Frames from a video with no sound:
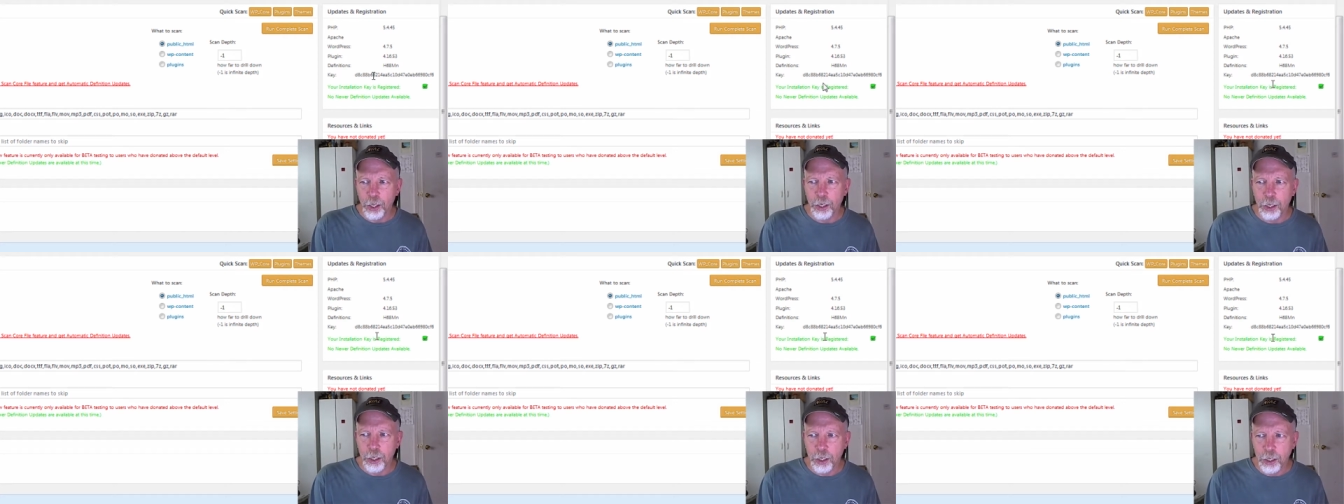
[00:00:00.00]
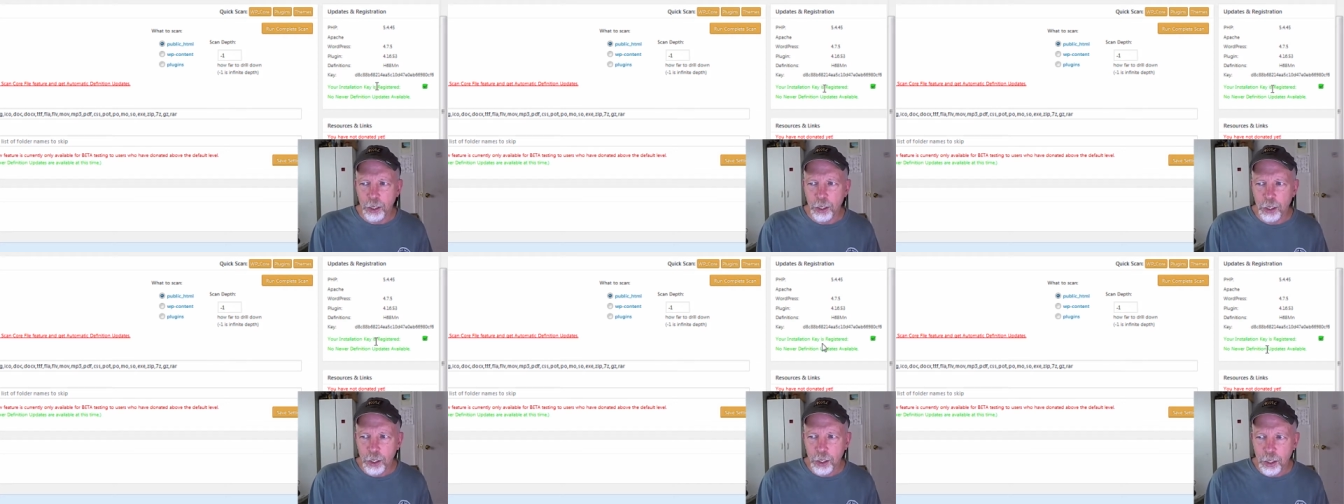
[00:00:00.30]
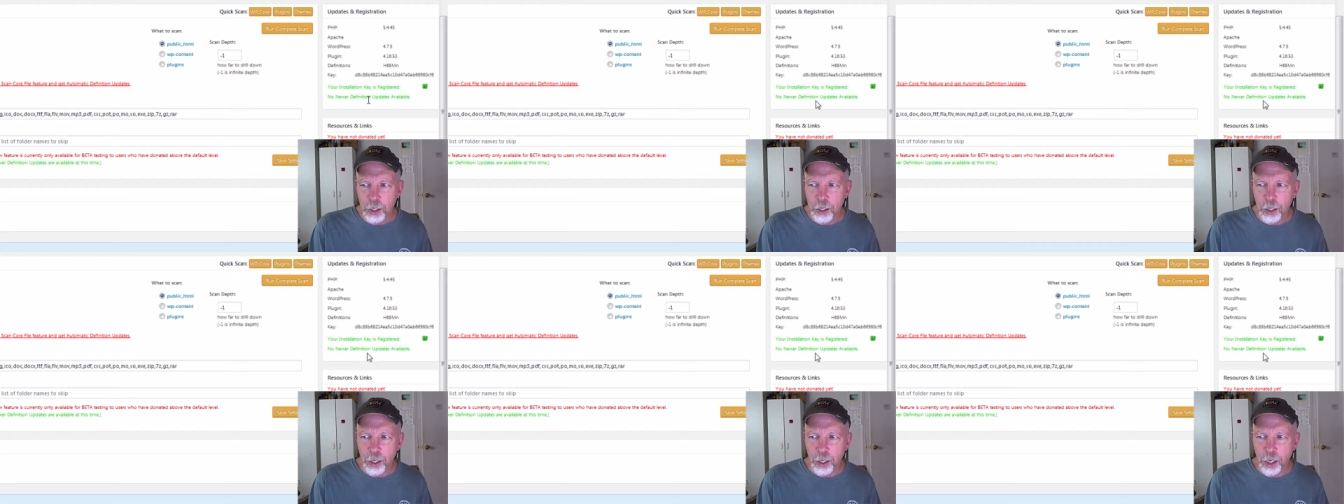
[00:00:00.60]
and then
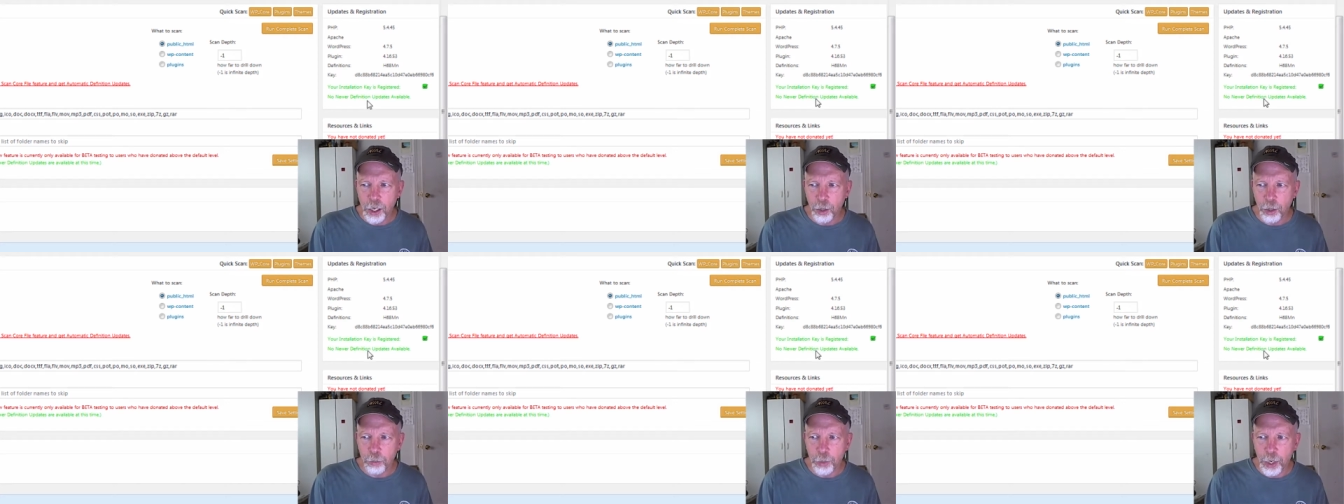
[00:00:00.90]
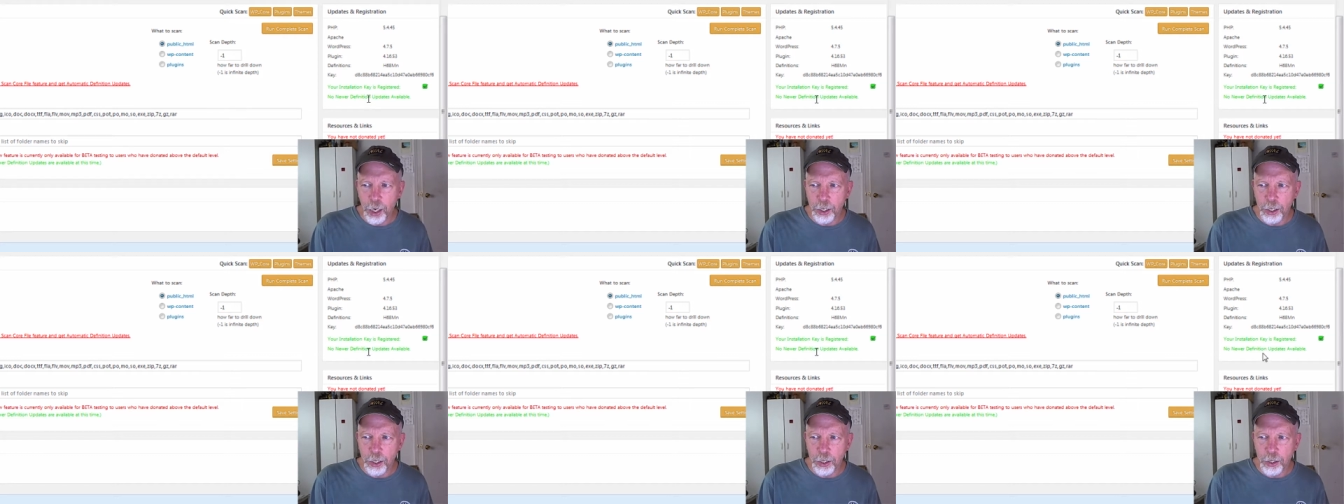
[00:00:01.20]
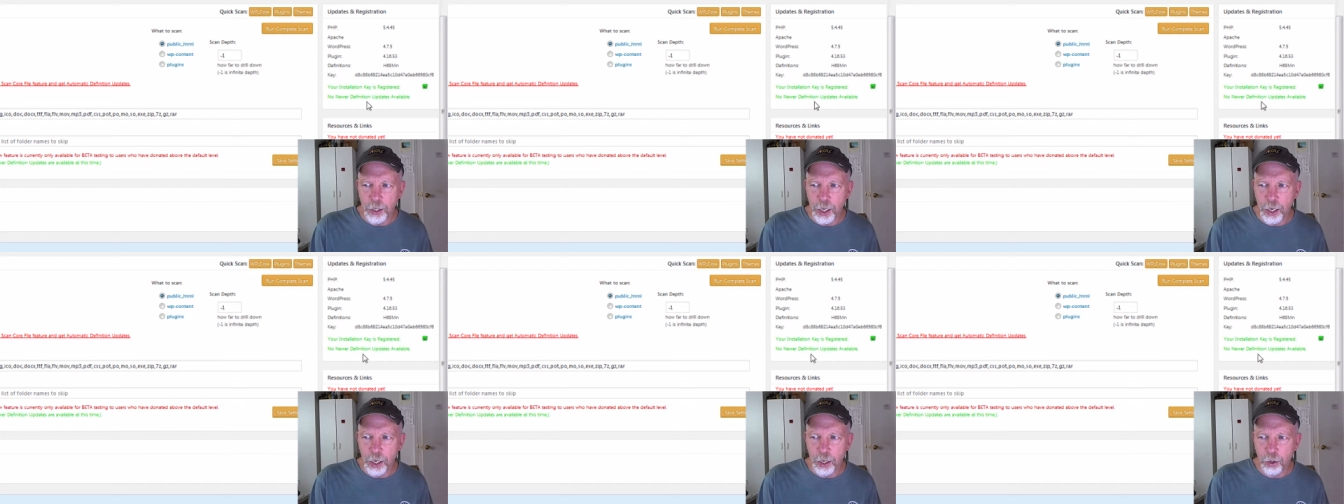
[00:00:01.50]
click on a
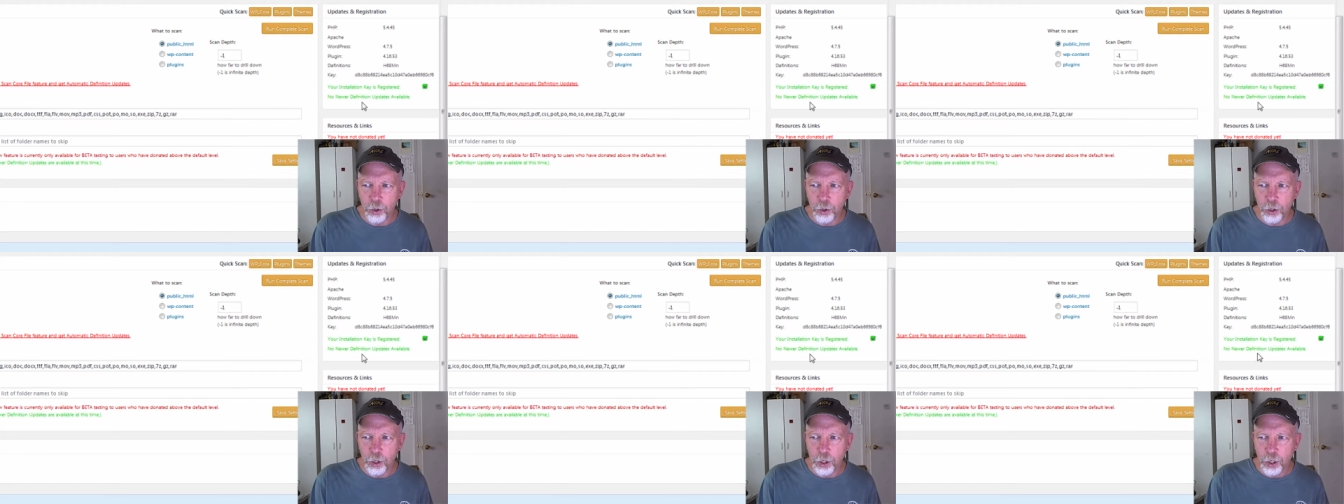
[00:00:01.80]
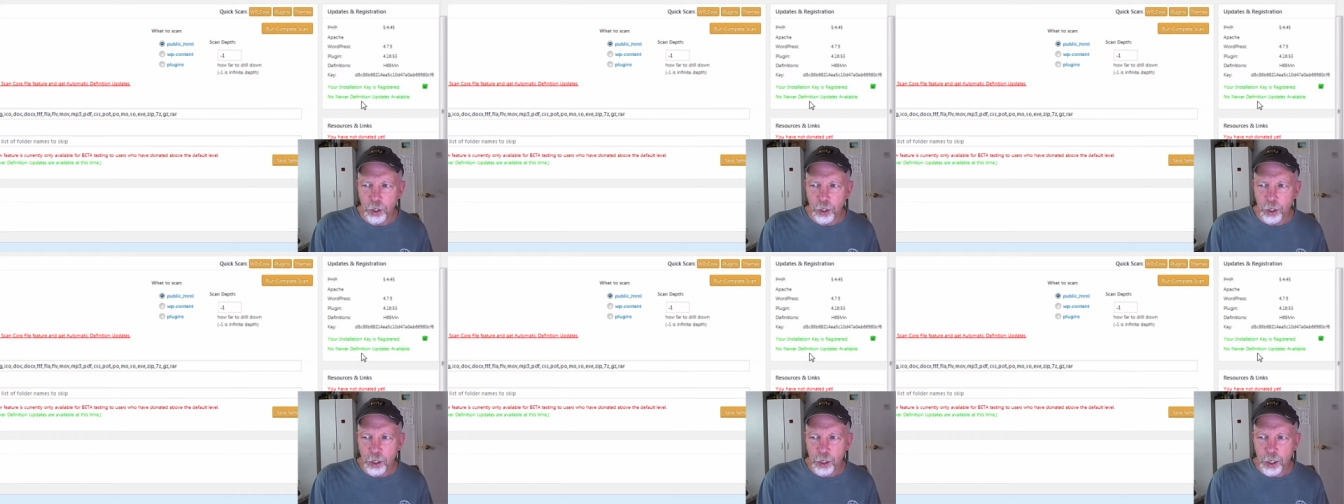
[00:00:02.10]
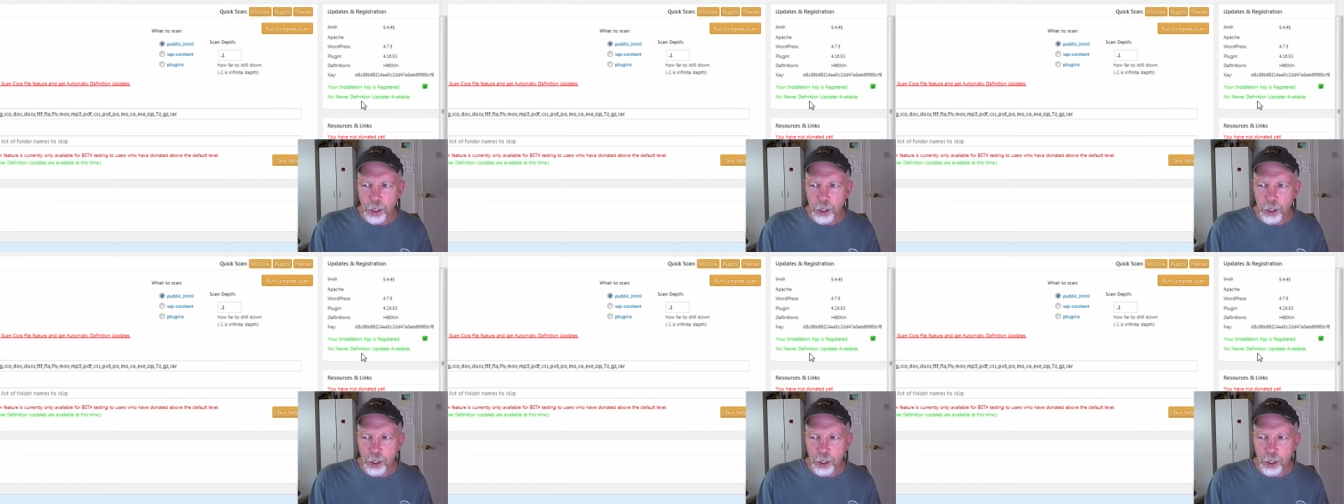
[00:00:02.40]
button, and then it'll,